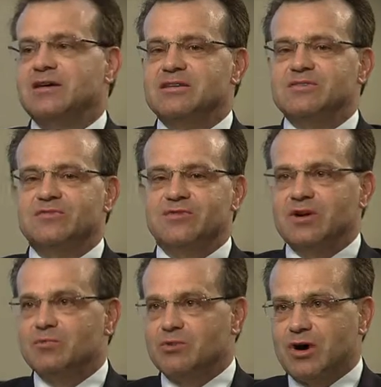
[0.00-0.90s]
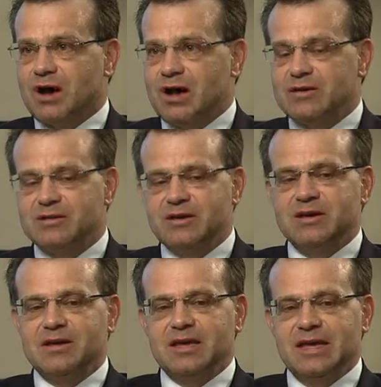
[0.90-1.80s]
is very broad.
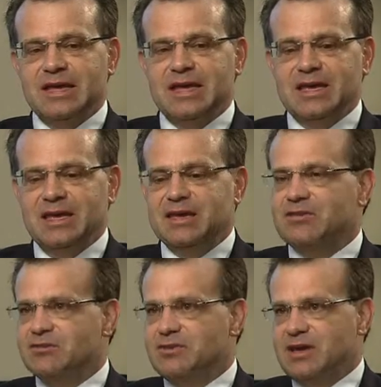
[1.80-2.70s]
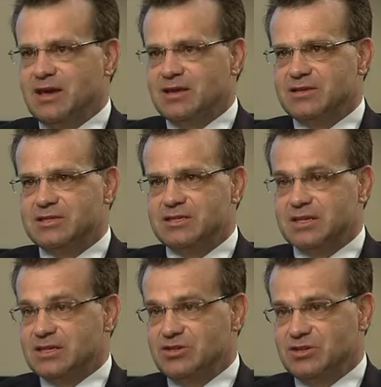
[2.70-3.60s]
In good hands, it's
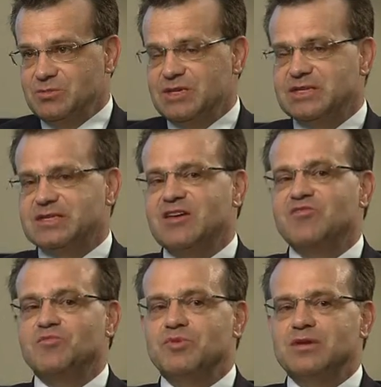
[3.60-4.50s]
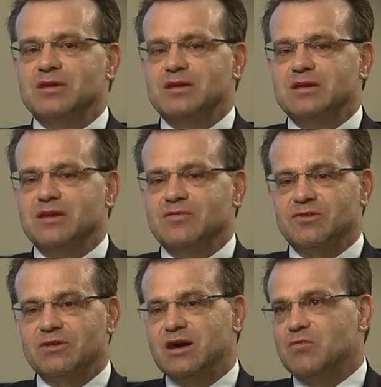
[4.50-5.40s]
extremely safe, but
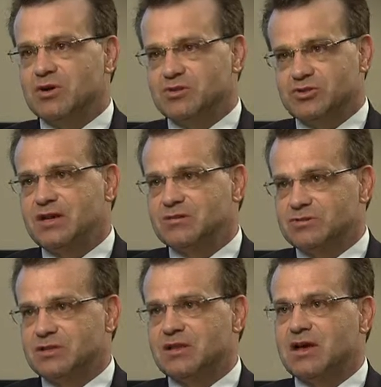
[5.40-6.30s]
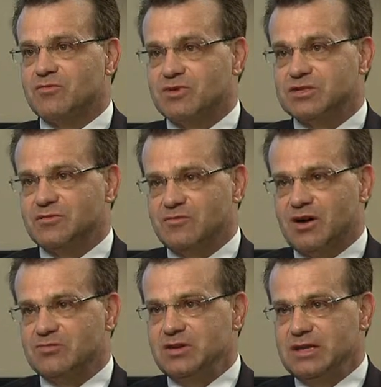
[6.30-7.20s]
if you're not well trained, there's a lot of risks
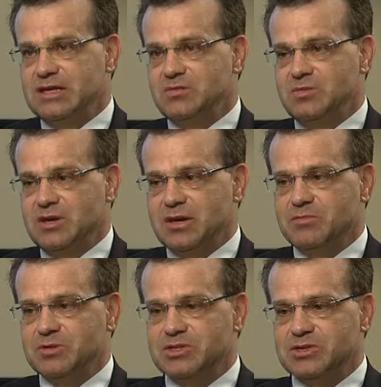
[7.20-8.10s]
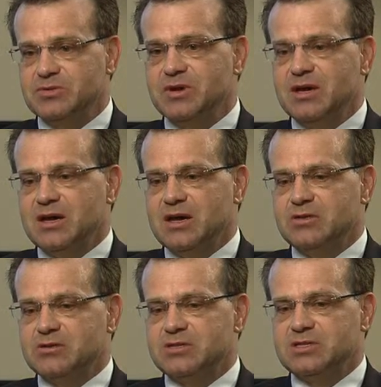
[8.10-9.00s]
involved. You need to be able to
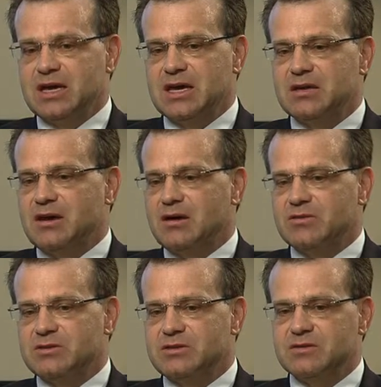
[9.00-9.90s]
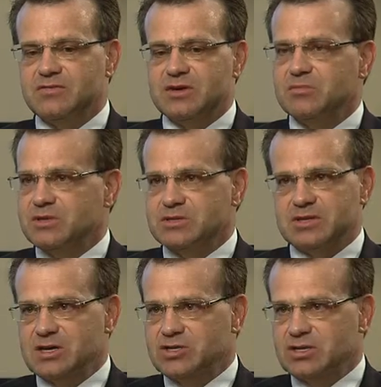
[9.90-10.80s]
understand all the different
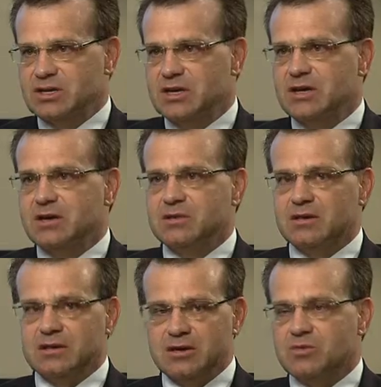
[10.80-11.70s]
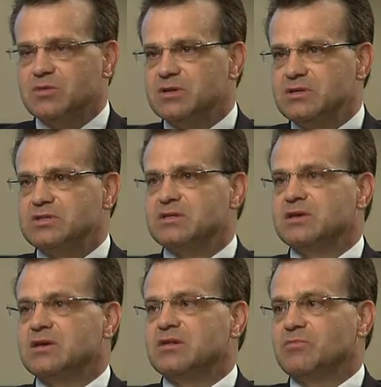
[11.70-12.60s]
embolization, the liquids,
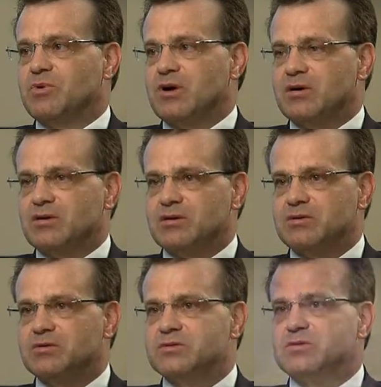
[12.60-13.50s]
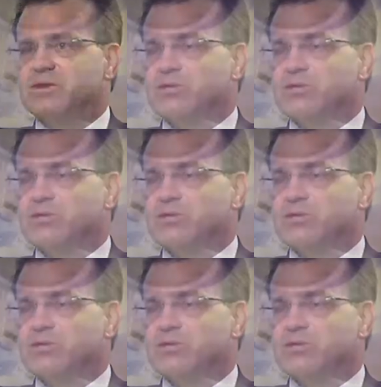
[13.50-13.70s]
the particles, the